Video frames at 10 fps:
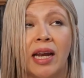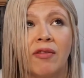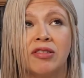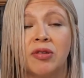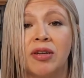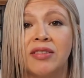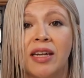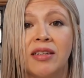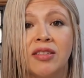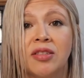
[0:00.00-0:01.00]
and I was so
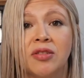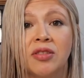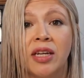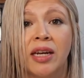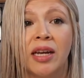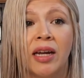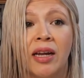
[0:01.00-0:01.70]
excited to use it, and